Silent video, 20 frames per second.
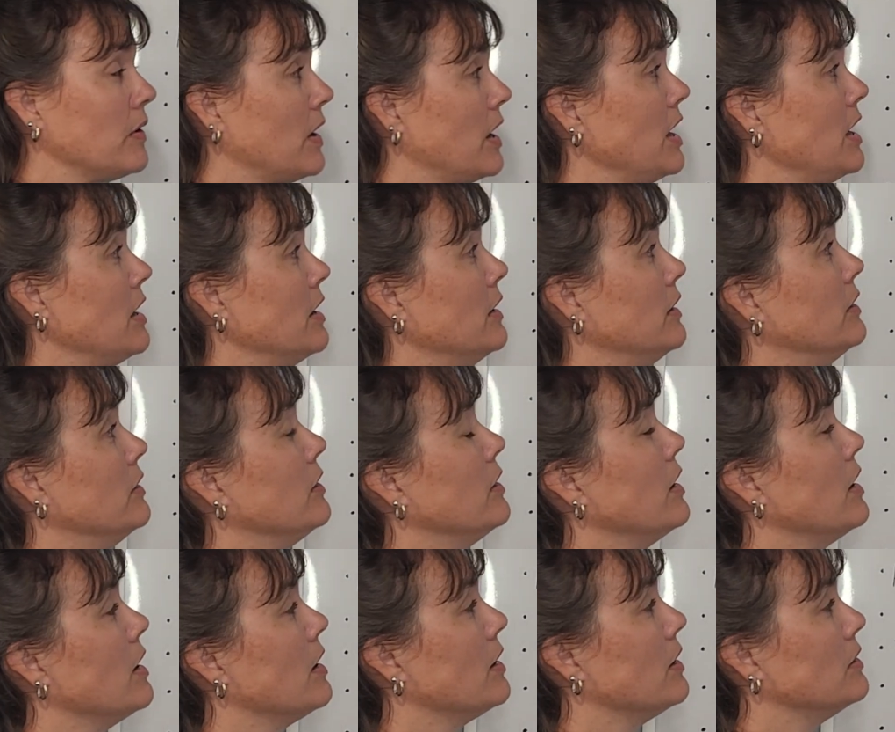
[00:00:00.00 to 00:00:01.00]
and
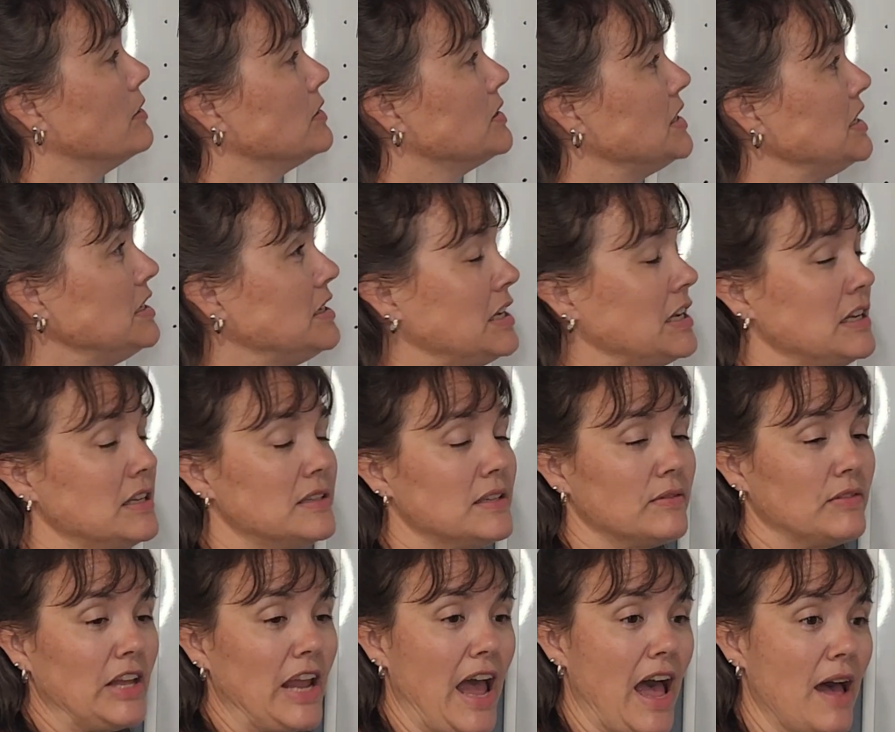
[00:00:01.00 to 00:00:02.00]
CTs
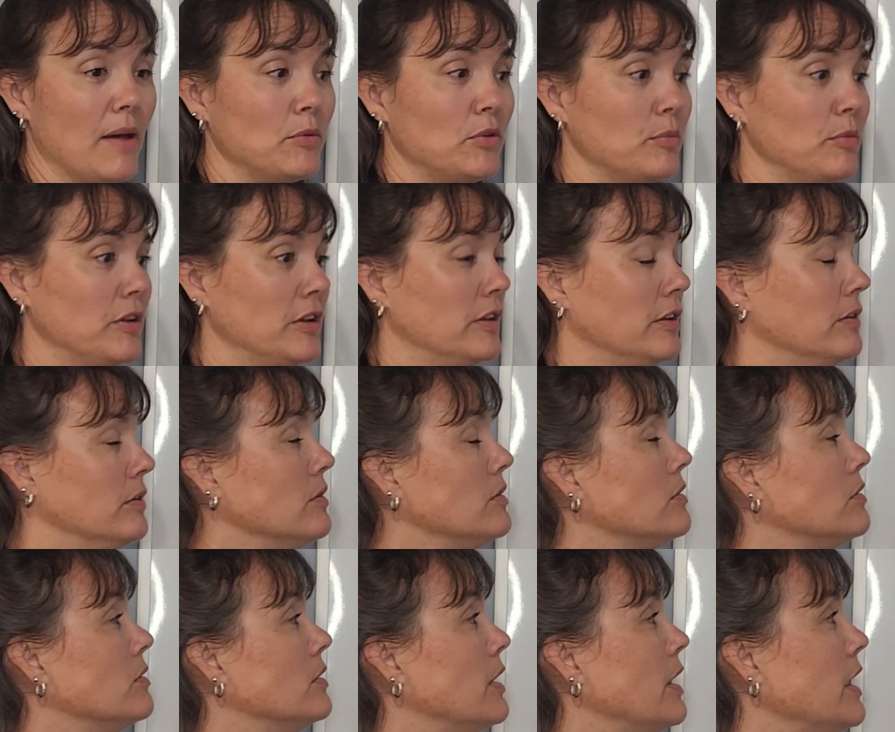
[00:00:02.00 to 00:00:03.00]
of the abdomen
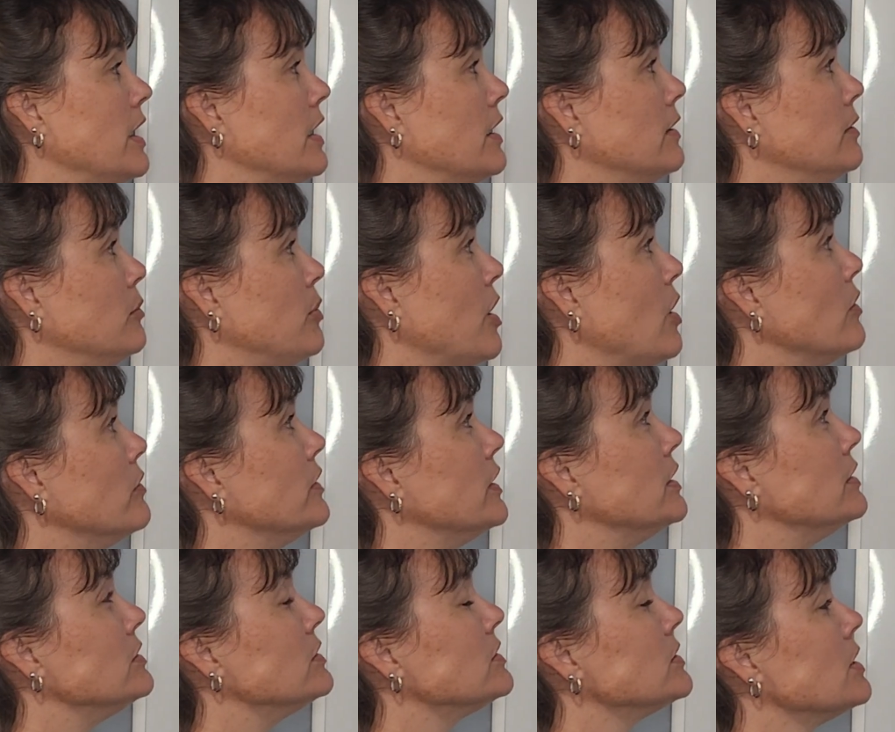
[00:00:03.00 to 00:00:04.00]
and
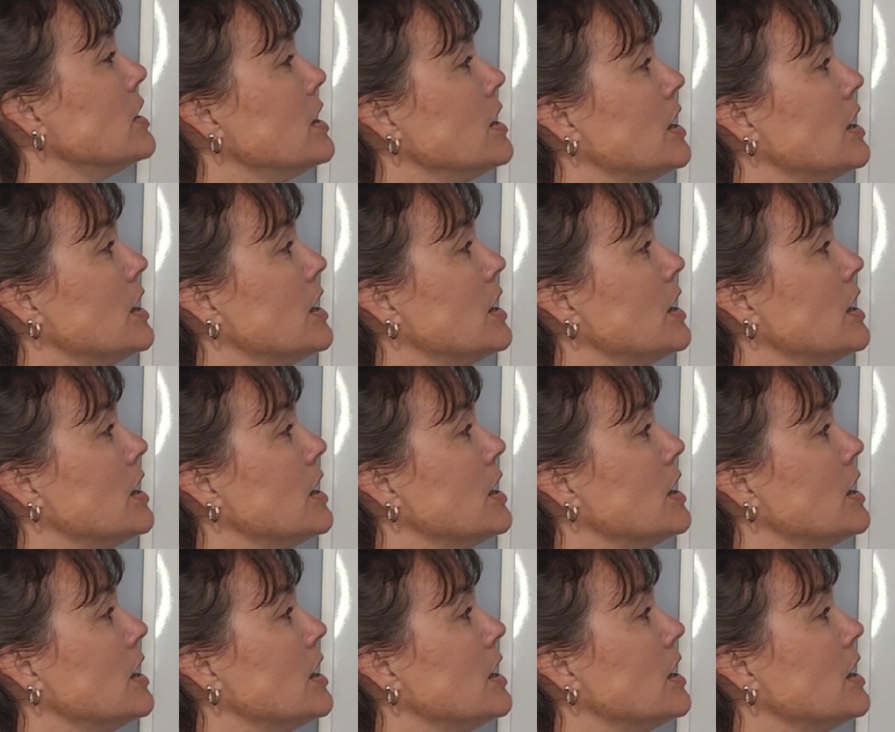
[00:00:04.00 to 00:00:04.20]
pelvis,